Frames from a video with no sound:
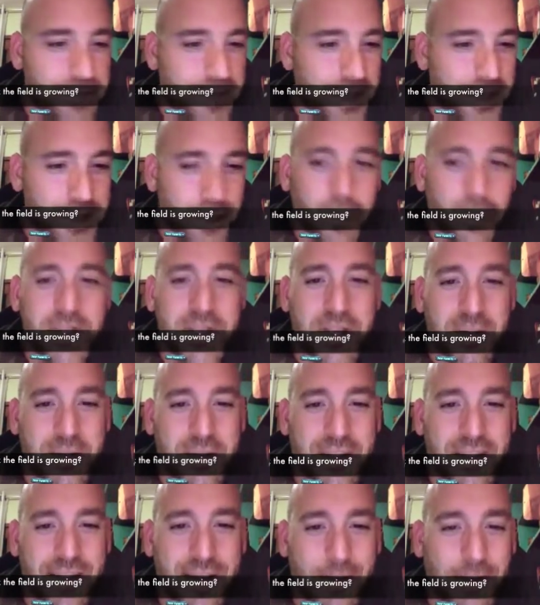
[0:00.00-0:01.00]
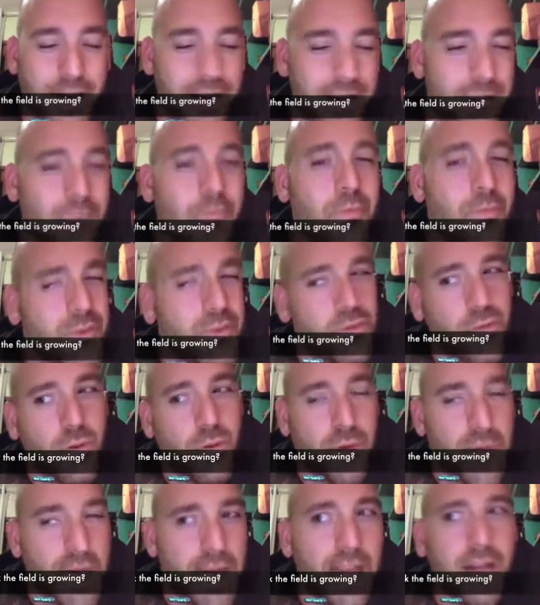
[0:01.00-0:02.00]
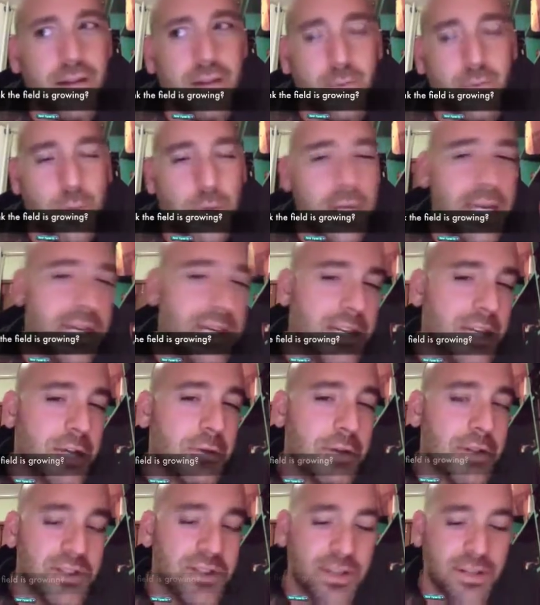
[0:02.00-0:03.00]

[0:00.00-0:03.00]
it's always going to be that way. So, well, we're getting a decrease